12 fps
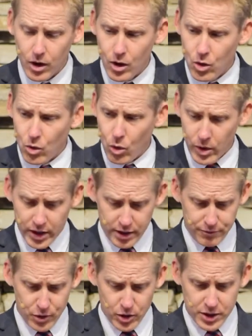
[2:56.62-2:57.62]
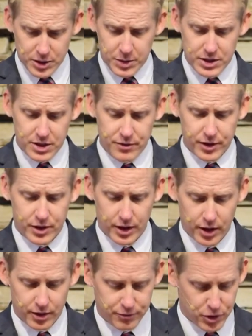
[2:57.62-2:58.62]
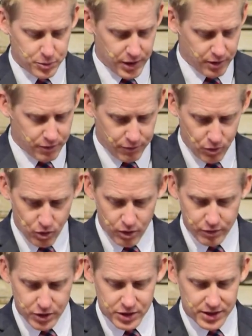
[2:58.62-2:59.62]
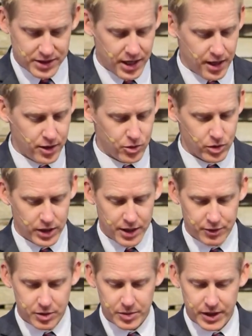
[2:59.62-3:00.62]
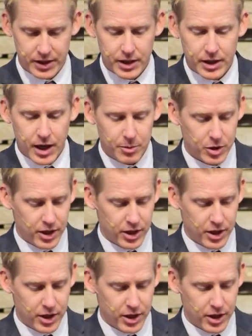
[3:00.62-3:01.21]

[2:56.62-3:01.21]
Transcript: Well, we're going to focus specifically on 1 Peter 4, verses 10 through 11, but I'm going to